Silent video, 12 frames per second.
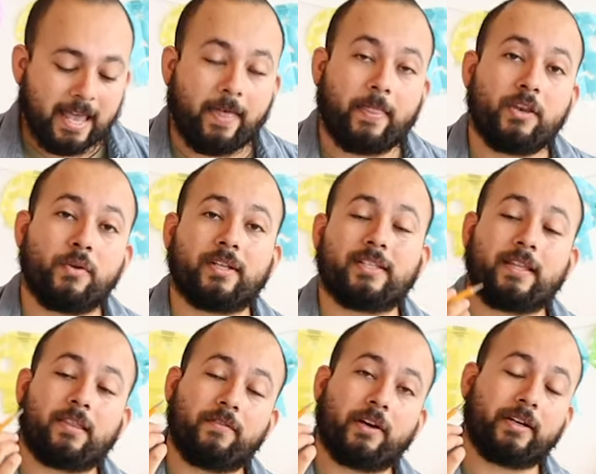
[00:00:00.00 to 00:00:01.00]
and then you can
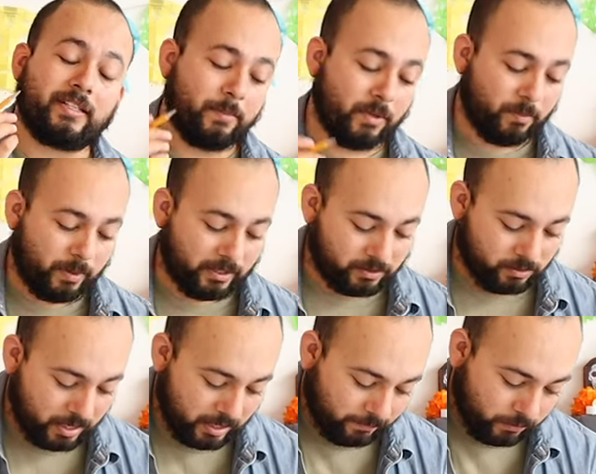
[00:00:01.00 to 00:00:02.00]
take the very tip of the
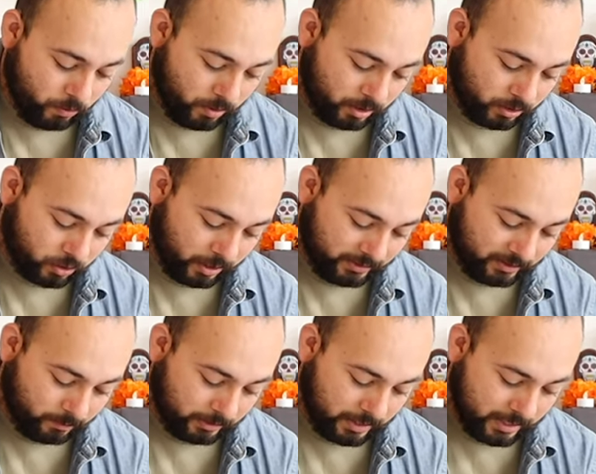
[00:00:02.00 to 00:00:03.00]
pencil and if you want, trace
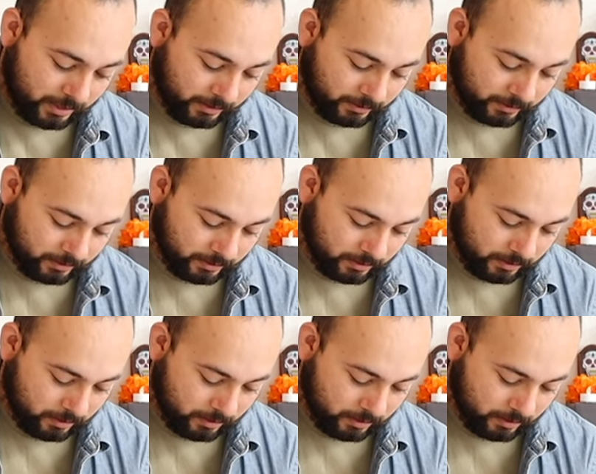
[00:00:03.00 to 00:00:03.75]
some lines